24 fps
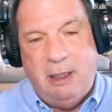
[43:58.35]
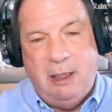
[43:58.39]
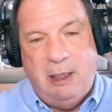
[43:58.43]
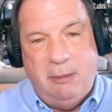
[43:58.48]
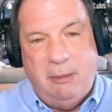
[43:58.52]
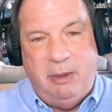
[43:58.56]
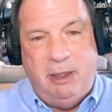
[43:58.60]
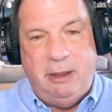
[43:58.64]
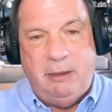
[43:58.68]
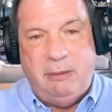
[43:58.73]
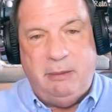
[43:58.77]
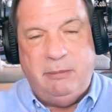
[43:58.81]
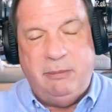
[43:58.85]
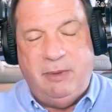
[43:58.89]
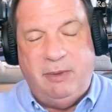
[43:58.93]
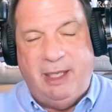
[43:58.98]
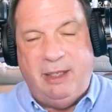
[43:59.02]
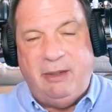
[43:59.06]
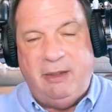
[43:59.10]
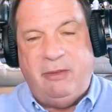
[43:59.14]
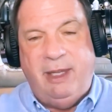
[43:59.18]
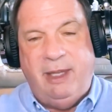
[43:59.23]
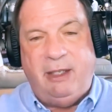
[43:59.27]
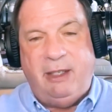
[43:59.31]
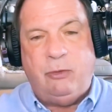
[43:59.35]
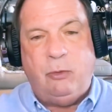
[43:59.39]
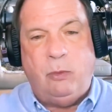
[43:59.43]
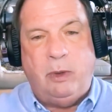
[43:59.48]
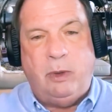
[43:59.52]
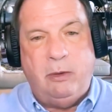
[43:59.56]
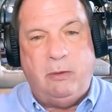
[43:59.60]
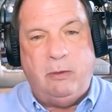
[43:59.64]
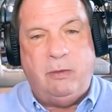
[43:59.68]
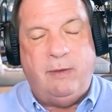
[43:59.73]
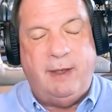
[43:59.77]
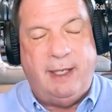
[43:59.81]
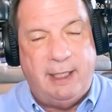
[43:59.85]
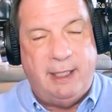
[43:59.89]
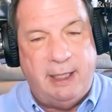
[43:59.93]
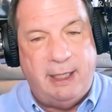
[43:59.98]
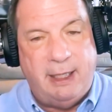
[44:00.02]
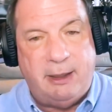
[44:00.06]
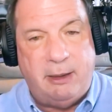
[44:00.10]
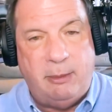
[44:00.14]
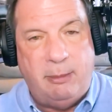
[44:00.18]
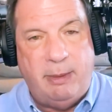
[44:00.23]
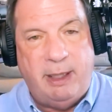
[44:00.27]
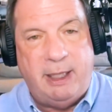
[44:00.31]
But that's where you'll find
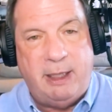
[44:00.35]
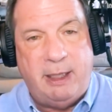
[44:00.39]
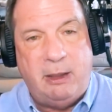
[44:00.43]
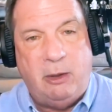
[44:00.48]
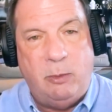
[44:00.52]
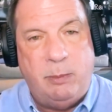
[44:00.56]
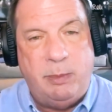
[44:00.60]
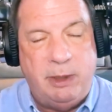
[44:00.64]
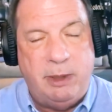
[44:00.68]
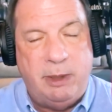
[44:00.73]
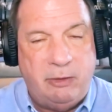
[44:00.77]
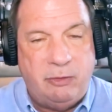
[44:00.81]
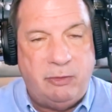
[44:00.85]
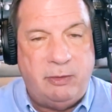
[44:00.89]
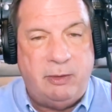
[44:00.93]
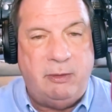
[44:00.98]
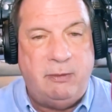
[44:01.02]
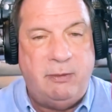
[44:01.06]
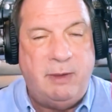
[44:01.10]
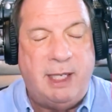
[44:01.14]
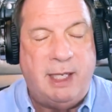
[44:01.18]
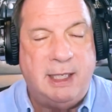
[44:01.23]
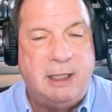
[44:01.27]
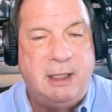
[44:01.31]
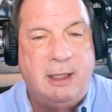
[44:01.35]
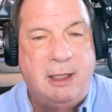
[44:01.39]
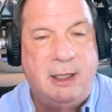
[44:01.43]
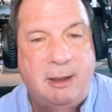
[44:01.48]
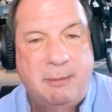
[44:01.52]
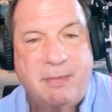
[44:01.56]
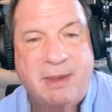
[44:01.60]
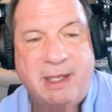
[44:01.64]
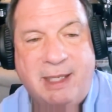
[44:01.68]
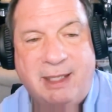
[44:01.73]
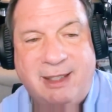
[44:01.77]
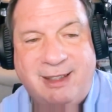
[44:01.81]
out about it, hopeinitiative.com.